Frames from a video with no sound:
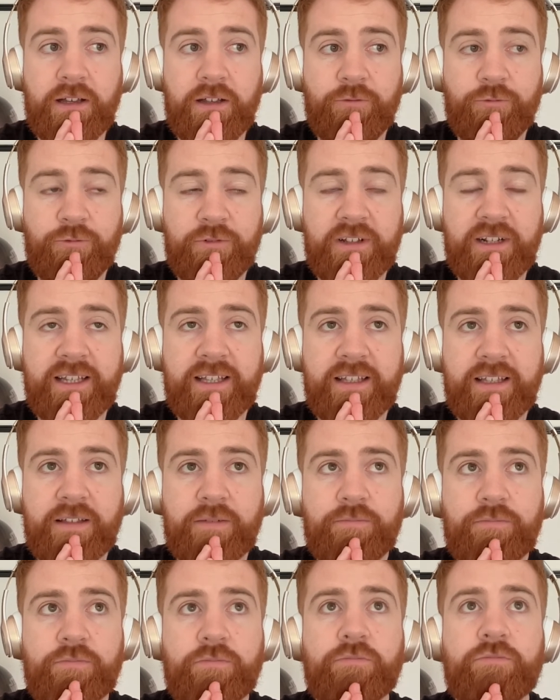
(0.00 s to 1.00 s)
really
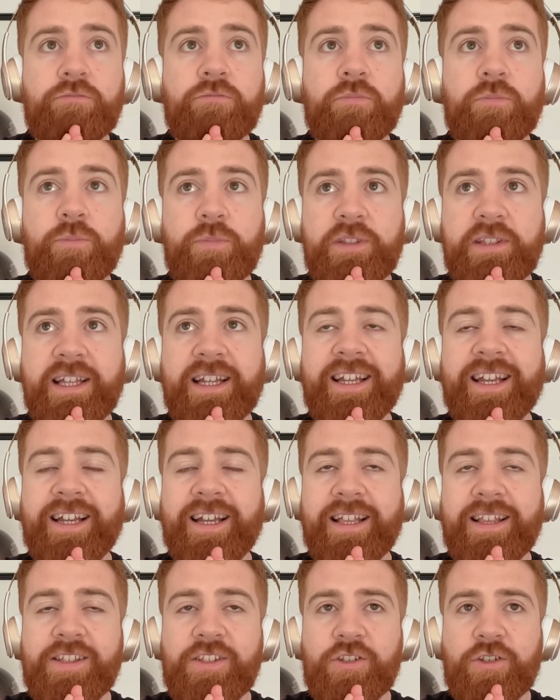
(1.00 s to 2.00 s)
digging
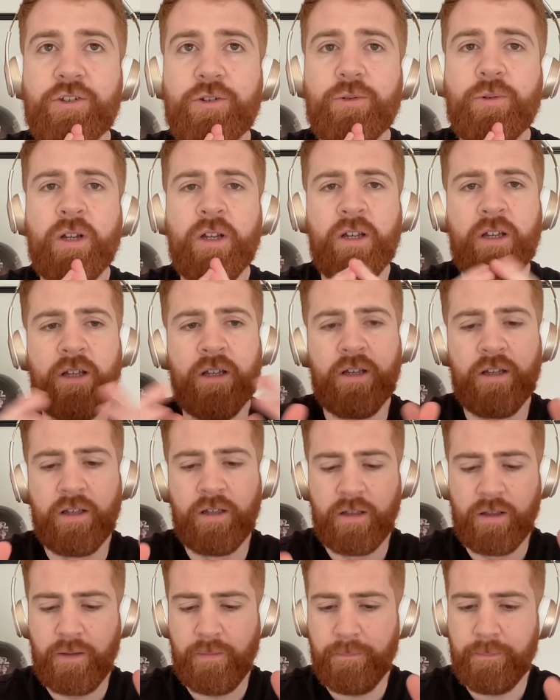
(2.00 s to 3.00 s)
into
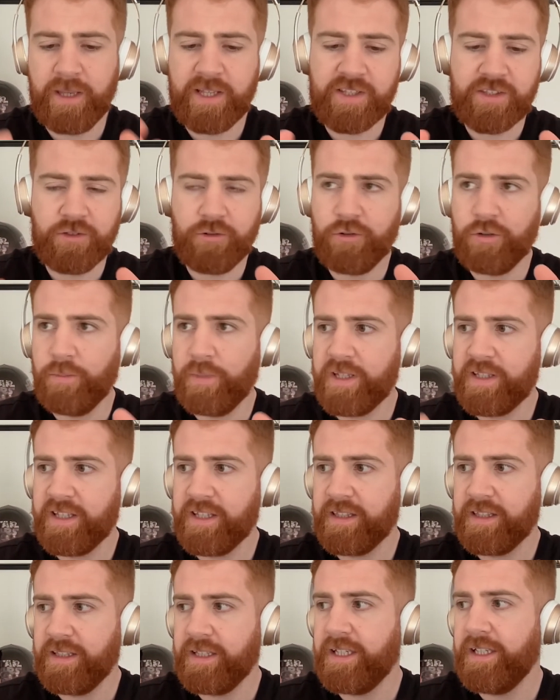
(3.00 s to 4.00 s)
Mr. or
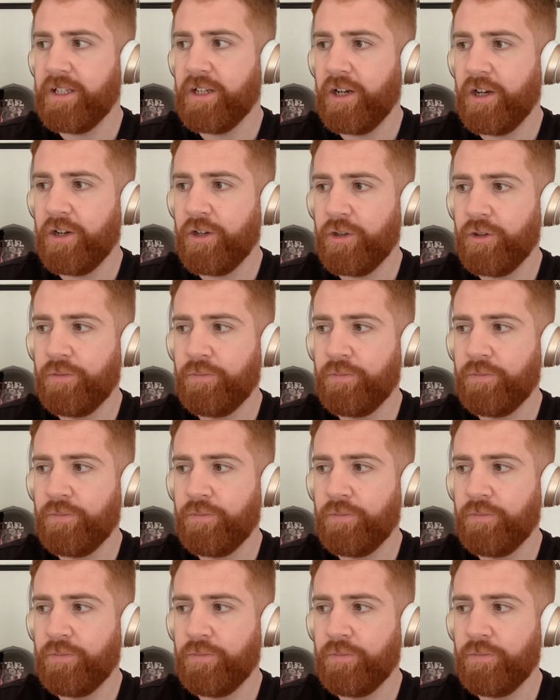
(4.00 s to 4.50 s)
Mrs. Leader.